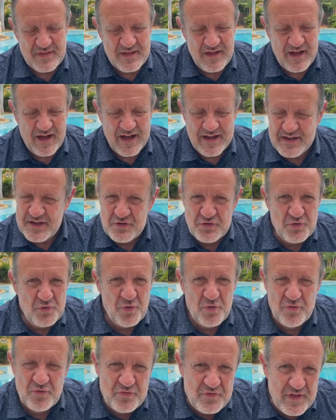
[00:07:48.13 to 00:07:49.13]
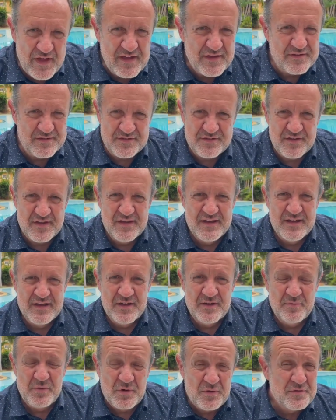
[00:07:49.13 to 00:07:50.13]
I can do all things
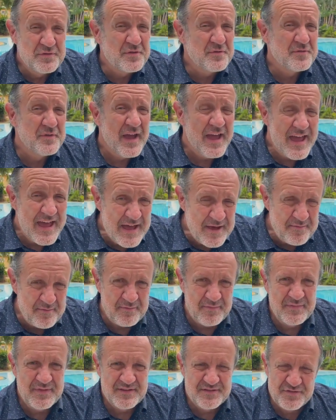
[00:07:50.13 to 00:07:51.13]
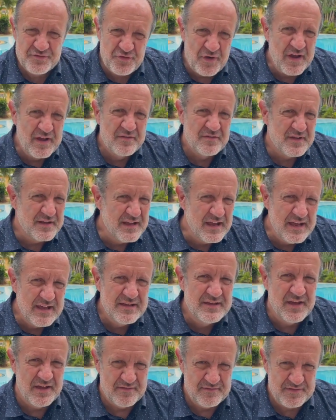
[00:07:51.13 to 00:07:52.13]
because of him, the strength that he
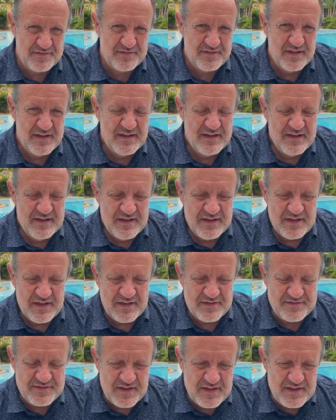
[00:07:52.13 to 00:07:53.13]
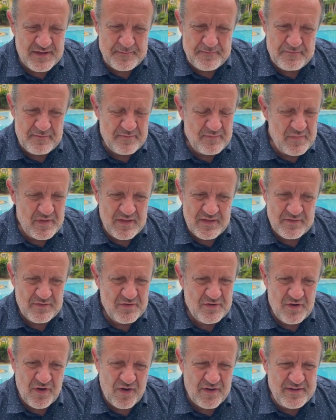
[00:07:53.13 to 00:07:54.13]
gives. You see,
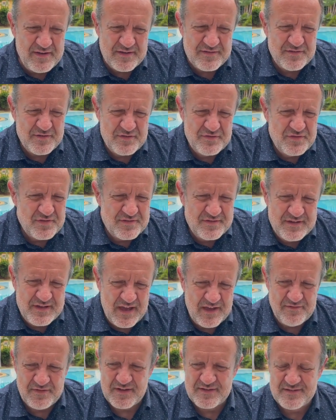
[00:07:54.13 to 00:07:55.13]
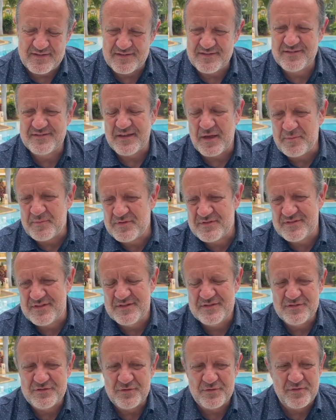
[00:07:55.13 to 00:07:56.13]
God does not just give us a
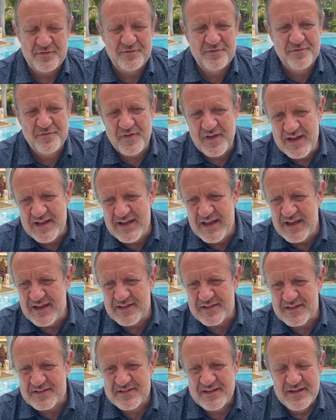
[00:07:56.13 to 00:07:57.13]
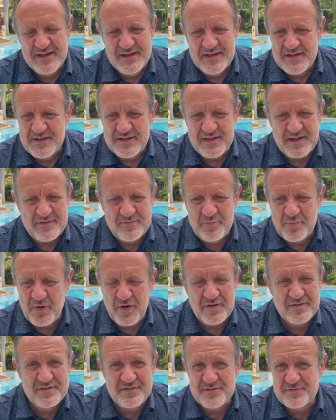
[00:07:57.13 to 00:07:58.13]
substance or a feeling that
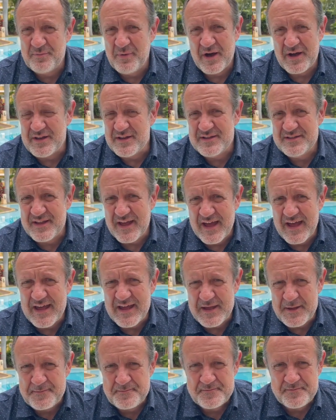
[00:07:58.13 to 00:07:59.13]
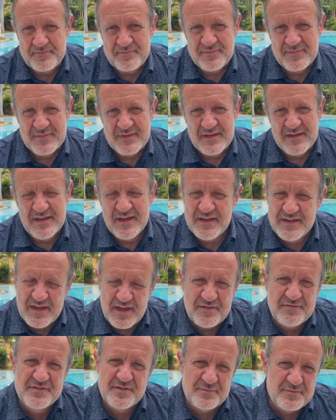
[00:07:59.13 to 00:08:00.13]
passes by the day. He
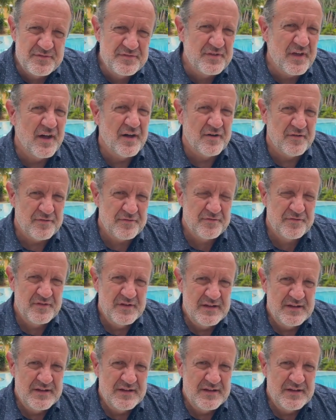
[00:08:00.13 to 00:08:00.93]
gives himself.